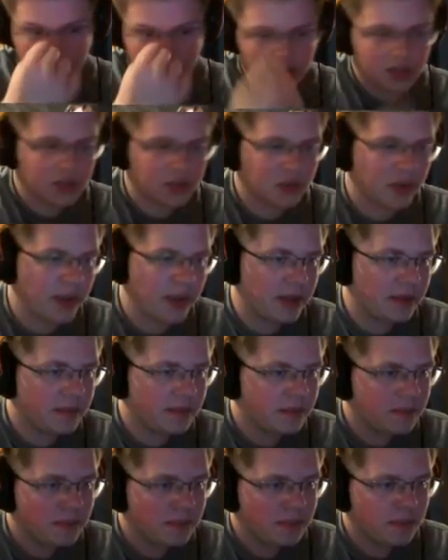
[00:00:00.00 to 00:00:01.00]
This way,
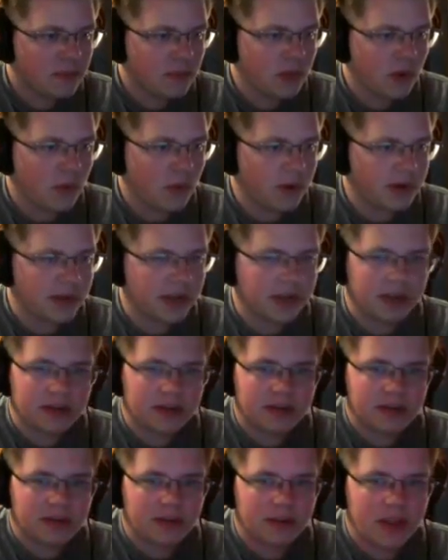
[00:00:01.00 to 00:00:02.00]
no one
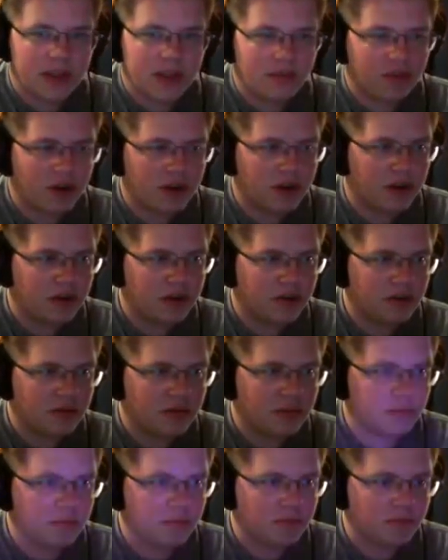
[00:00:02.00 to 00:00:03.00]
can ever
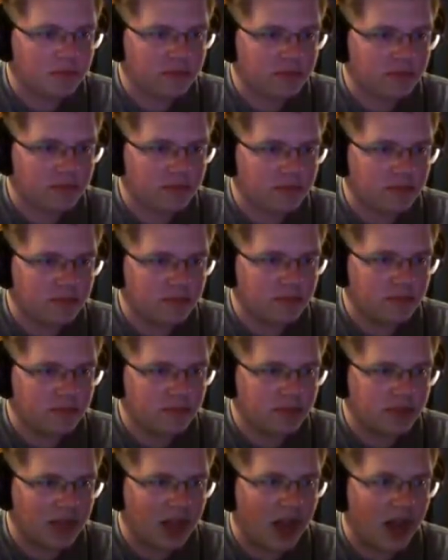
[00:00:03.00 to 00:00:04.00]

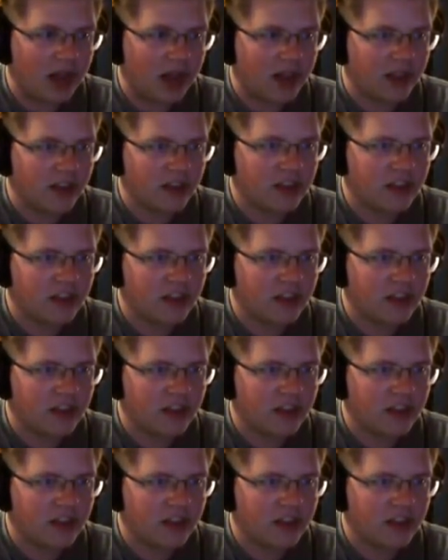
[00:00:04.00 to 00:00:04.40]
die.